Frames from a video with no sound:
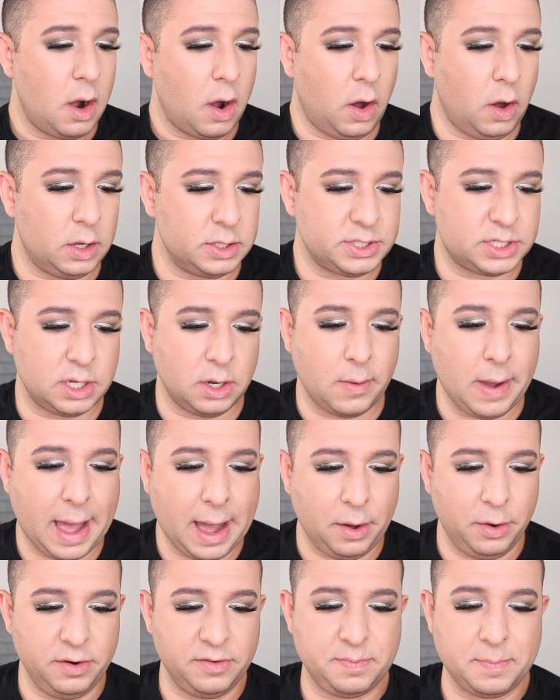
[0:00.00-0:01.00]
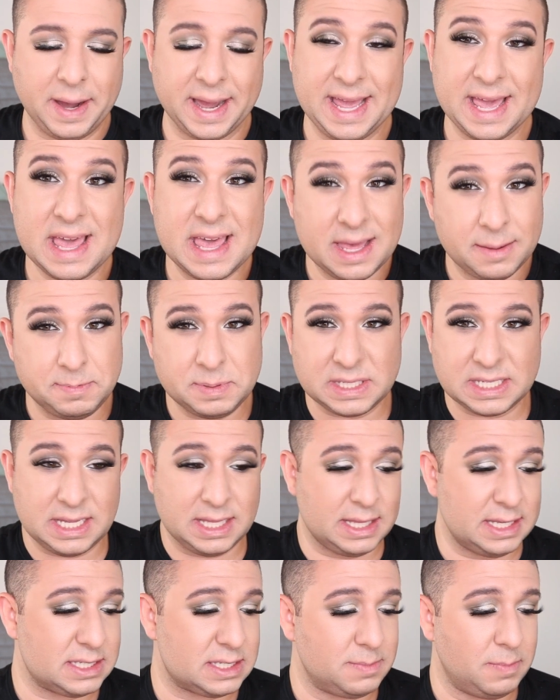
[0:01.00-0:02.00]
Also, out of my Ipsy
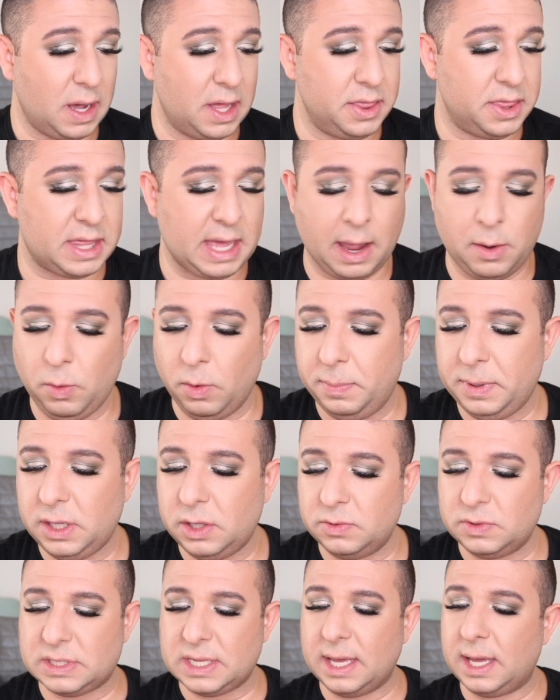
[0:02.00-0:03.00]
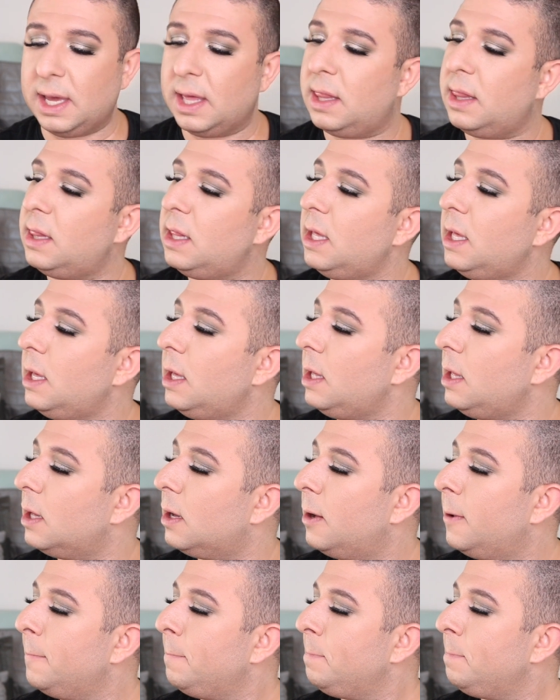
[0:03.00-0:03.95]
this month, I will be using the